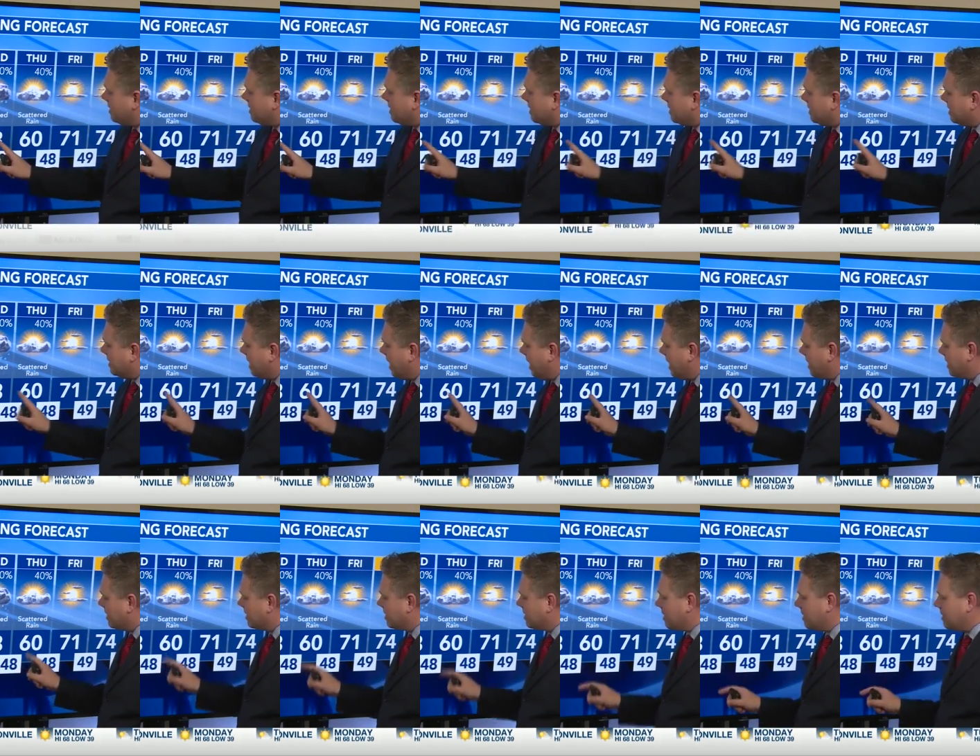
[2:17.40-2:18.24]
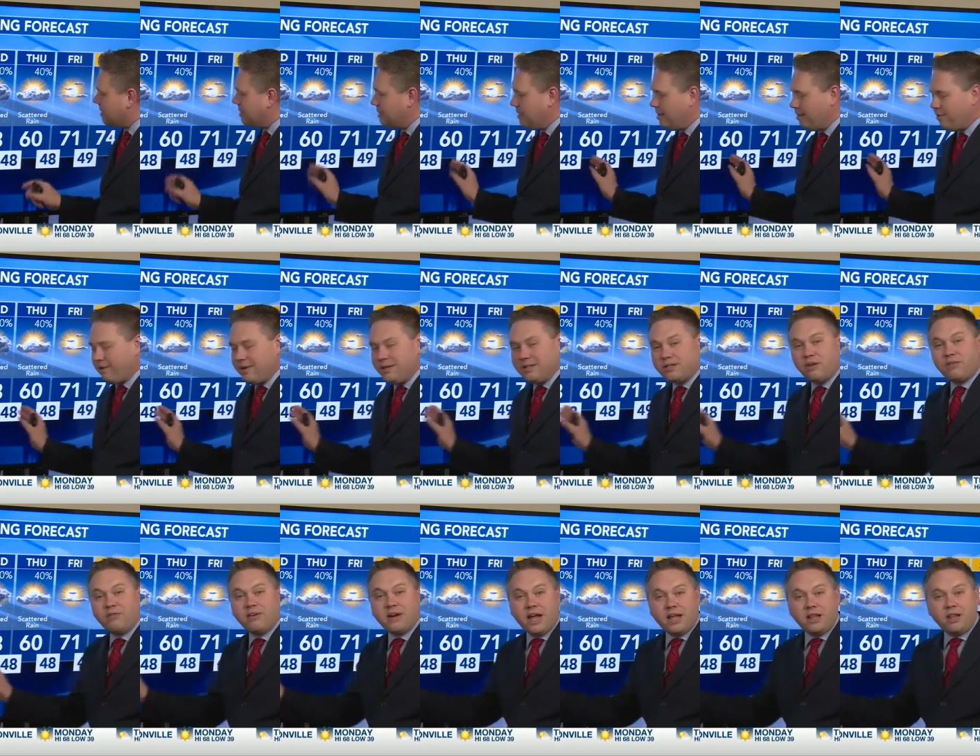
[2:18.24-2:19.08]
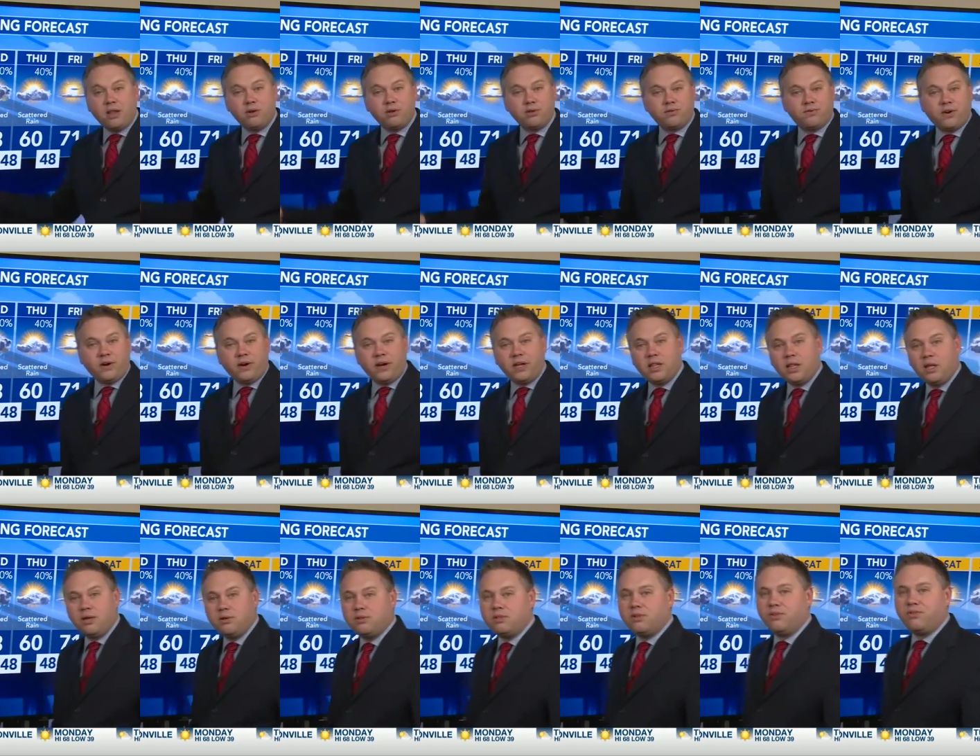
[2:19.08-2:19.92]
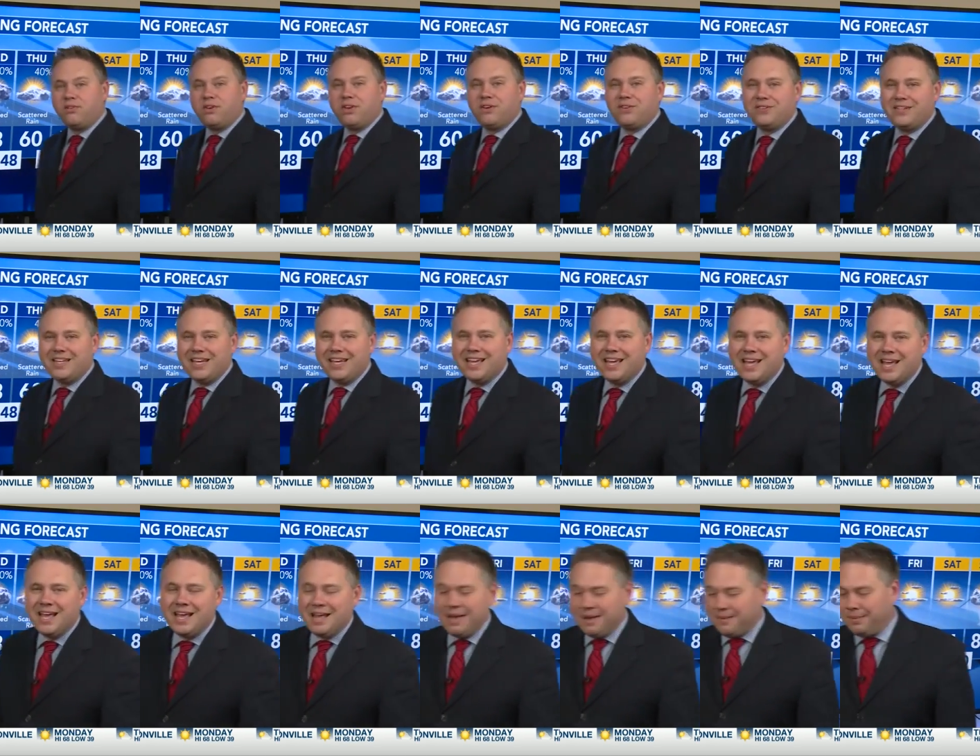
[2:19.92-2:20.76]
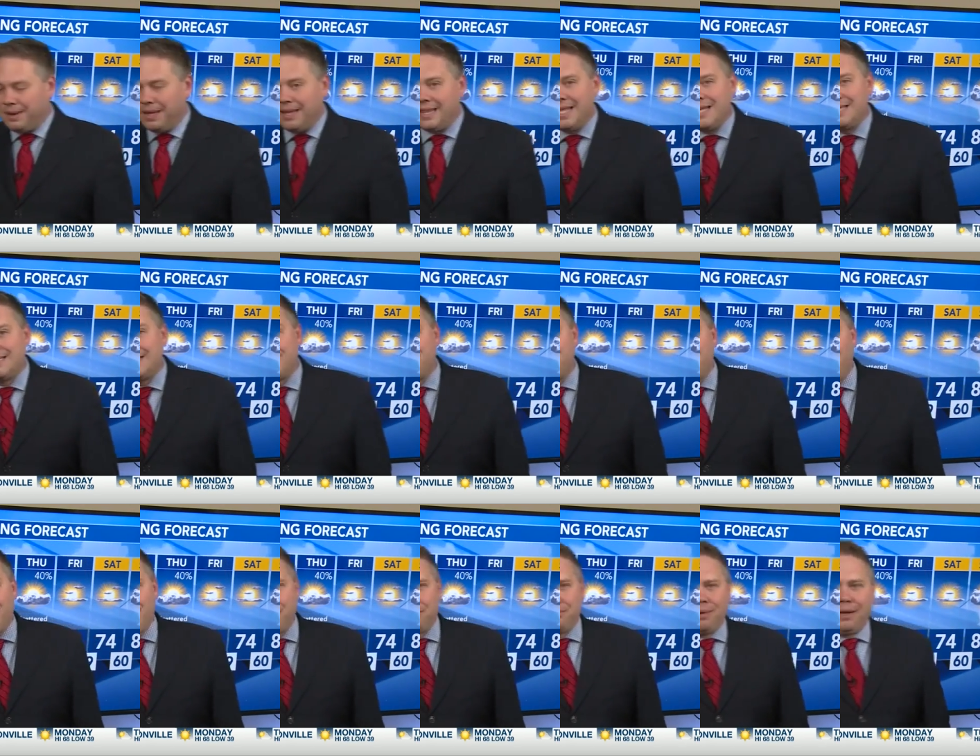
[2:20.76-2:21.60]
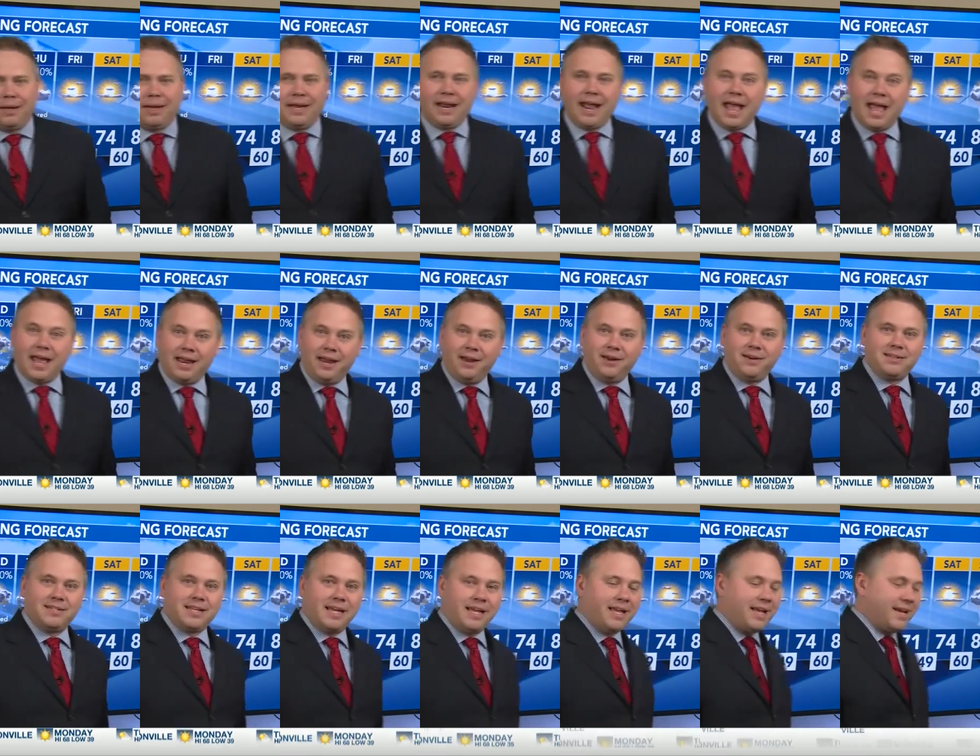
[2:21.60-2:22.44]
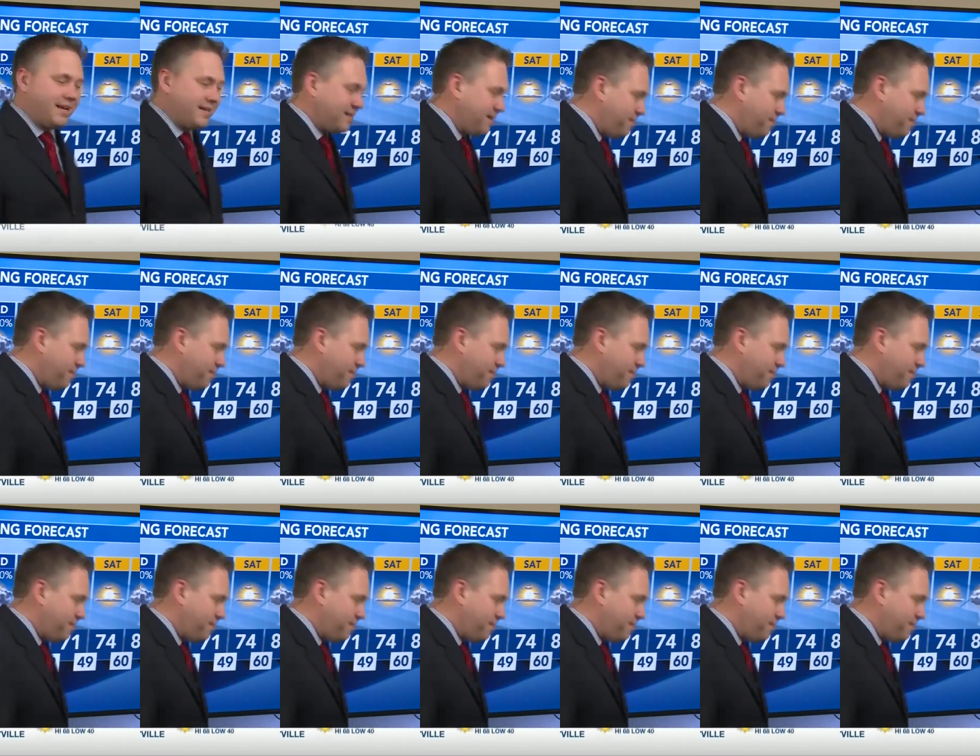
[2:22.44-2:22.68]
68 to 60 degrees, overnight lows very close to 50. But this is what I'm looking at here as I kick